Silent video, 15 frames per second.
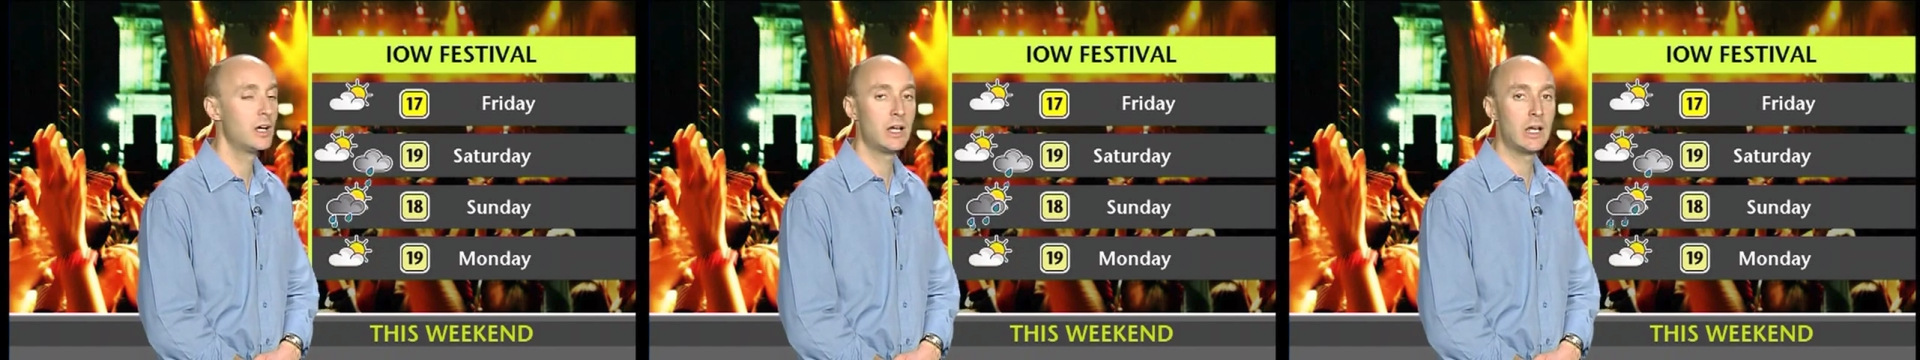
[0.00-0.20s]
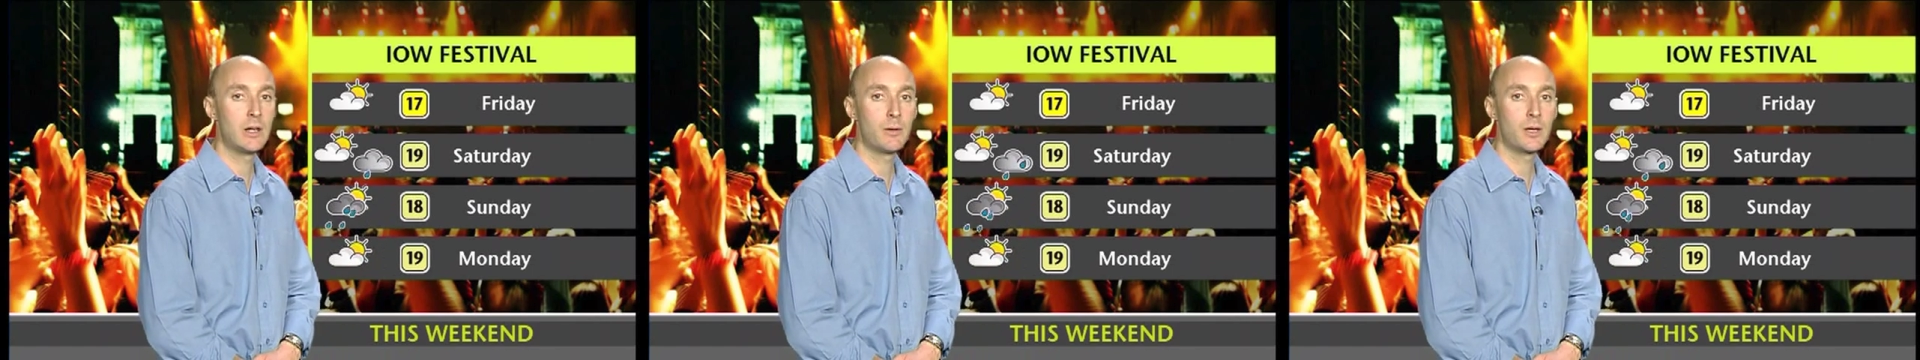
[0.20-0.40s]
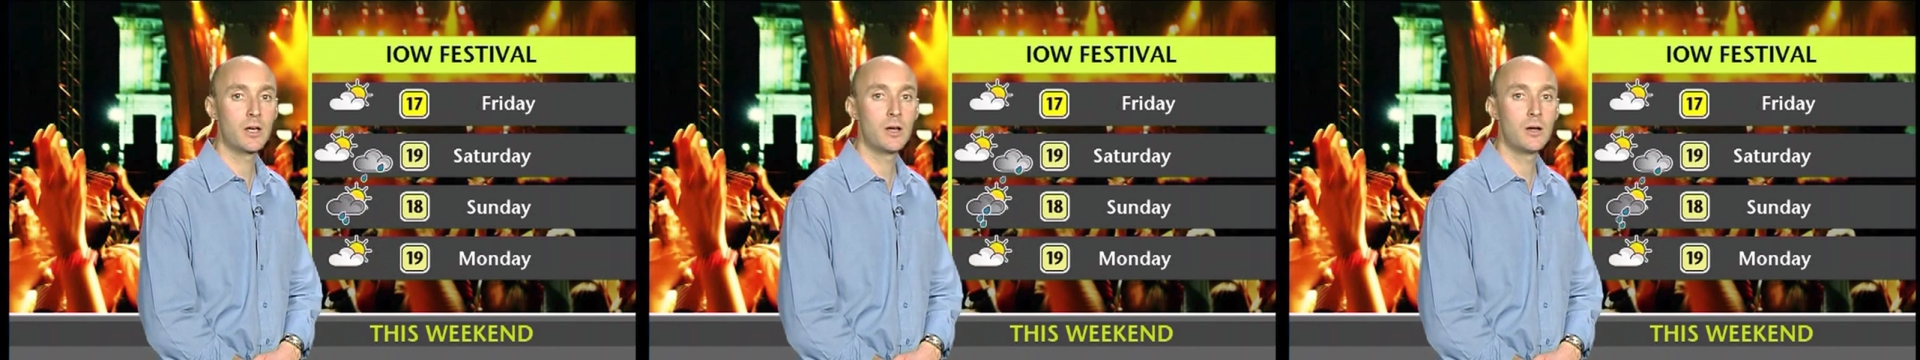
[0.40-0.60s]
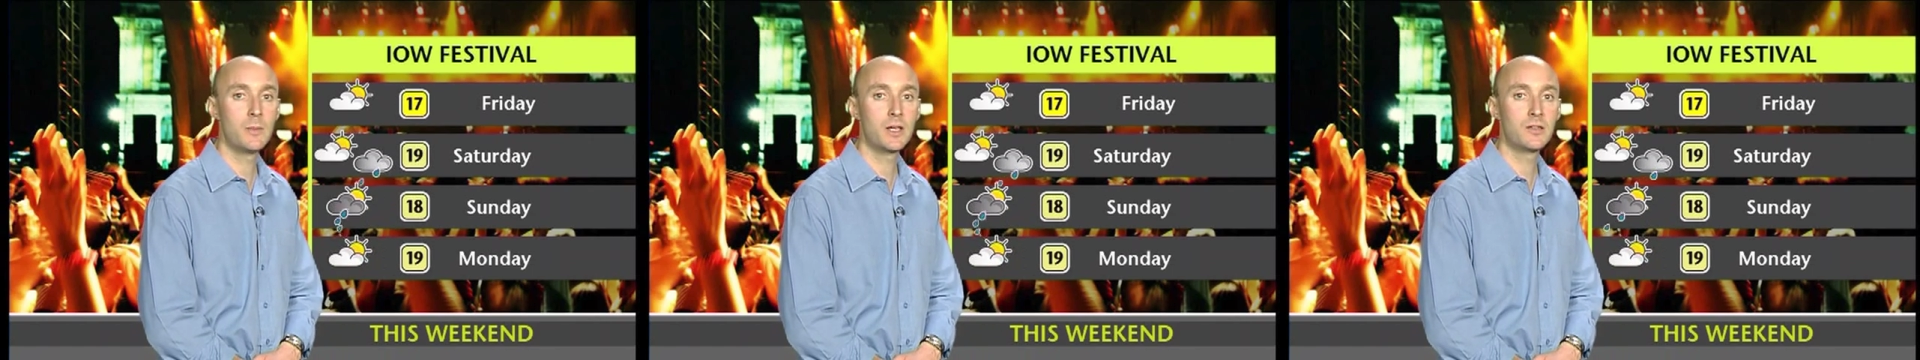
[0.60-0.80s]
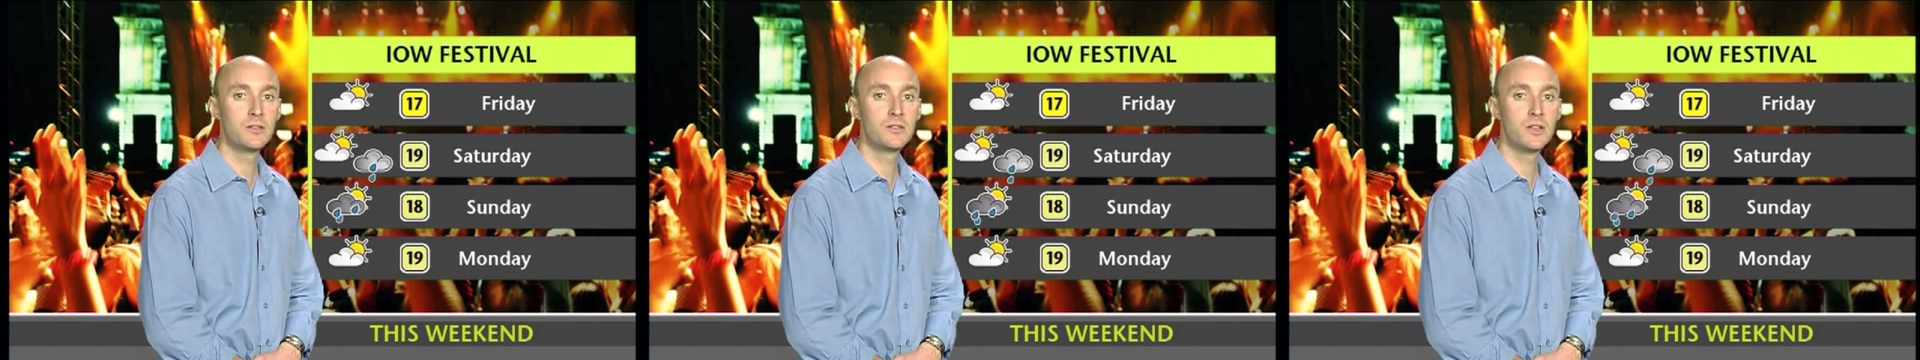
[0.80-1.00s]
allowing a
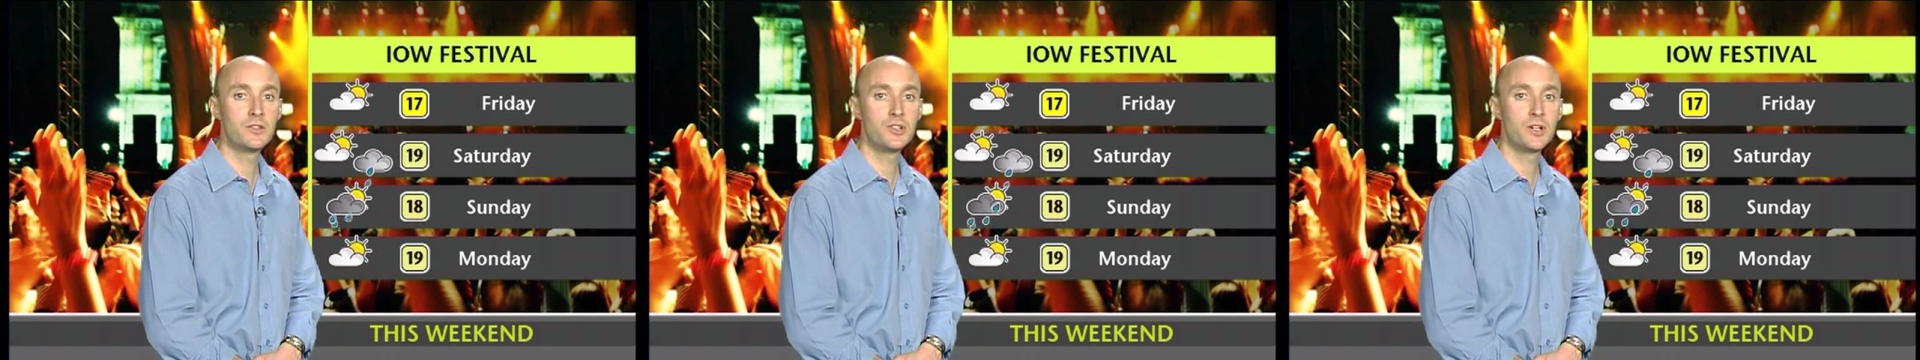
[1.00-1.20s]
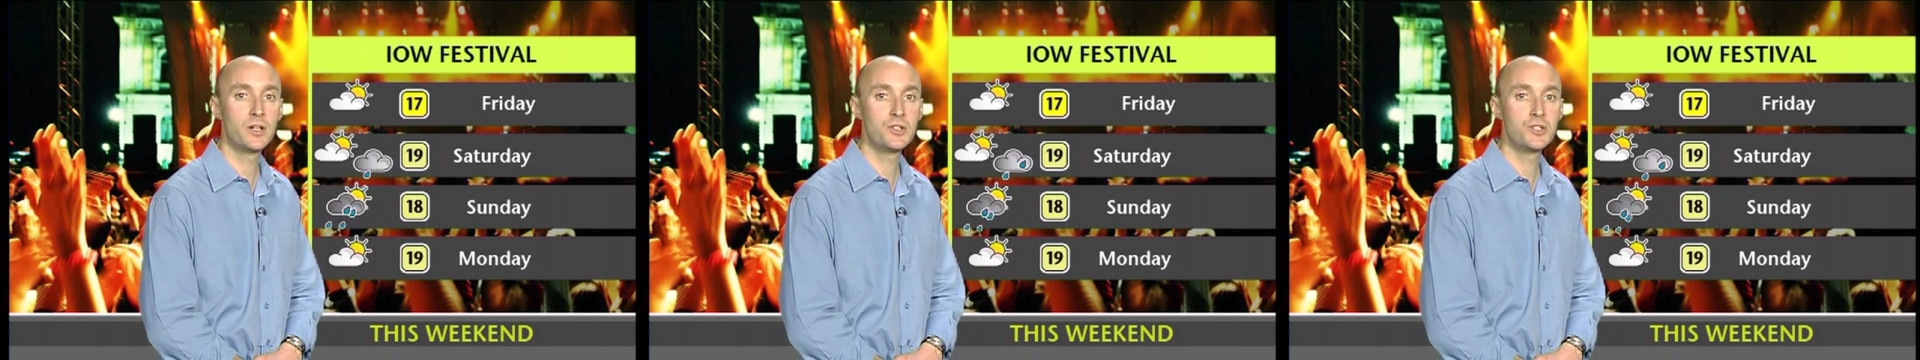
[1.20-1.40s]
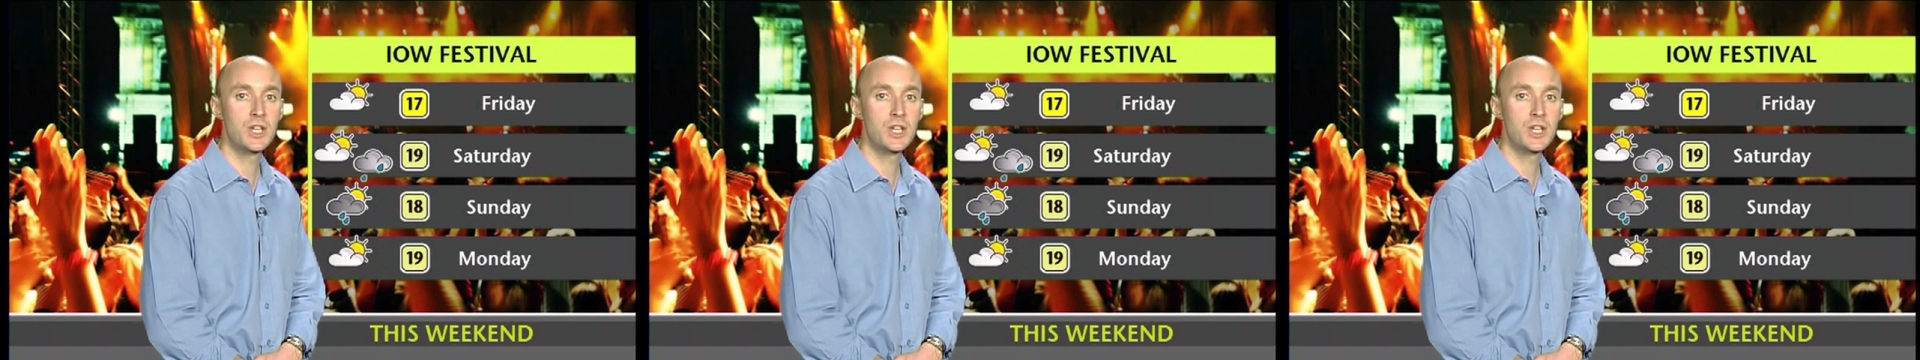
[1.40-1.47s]
mix of sunshine and